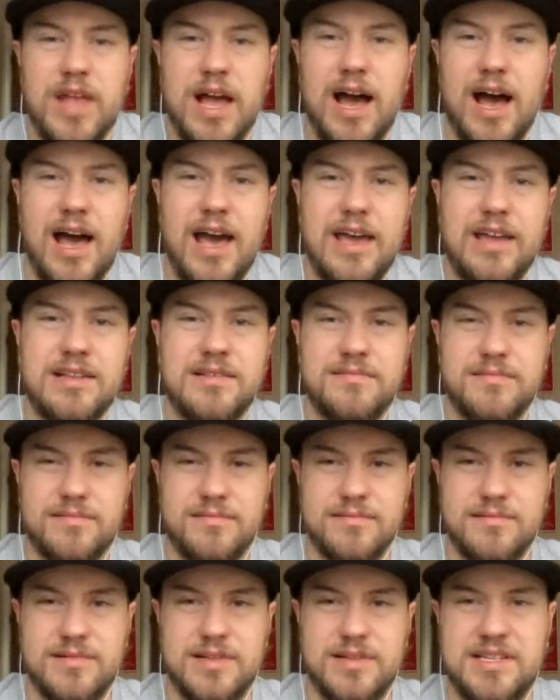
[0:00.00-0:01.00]
I
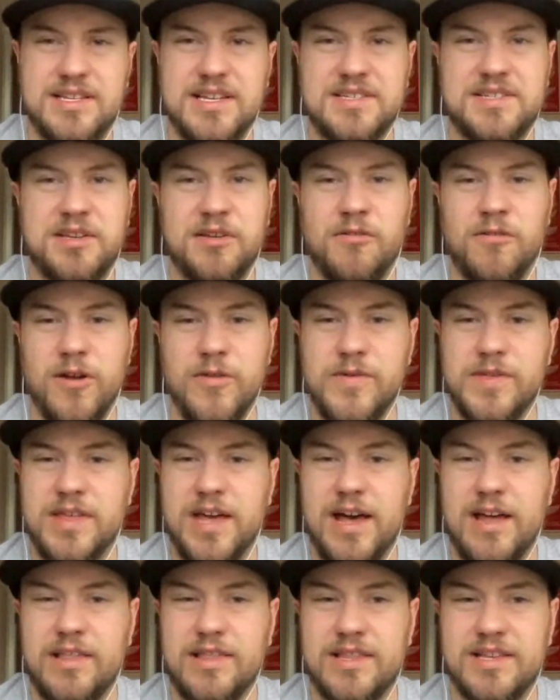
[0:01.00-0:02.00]
disagree with
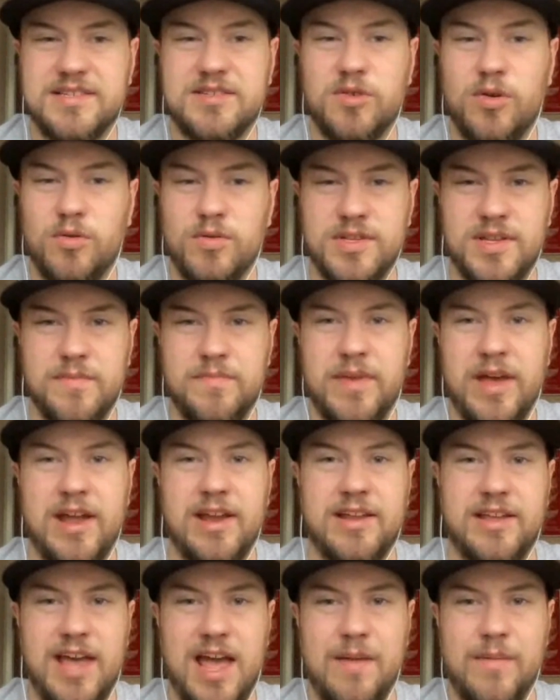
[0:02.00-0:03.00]
that. This whole
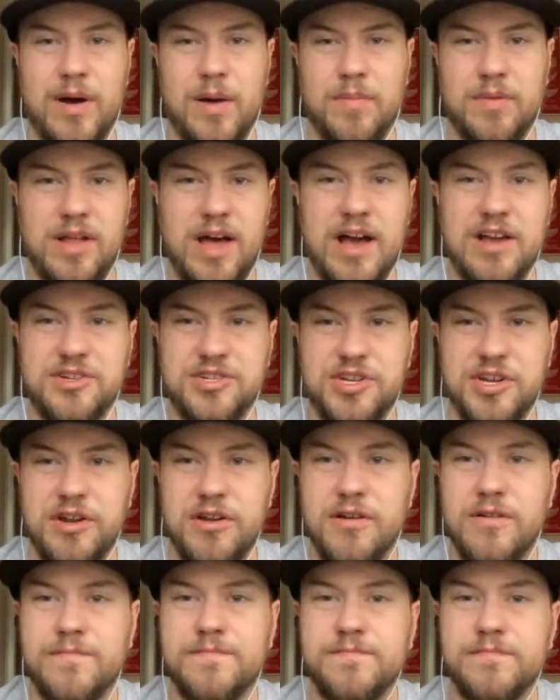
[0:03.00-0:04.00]
debate came up last
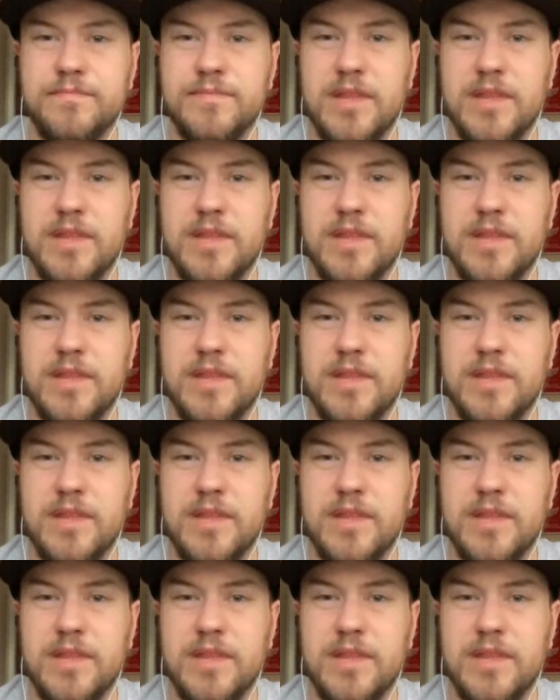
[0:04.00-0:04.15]
year.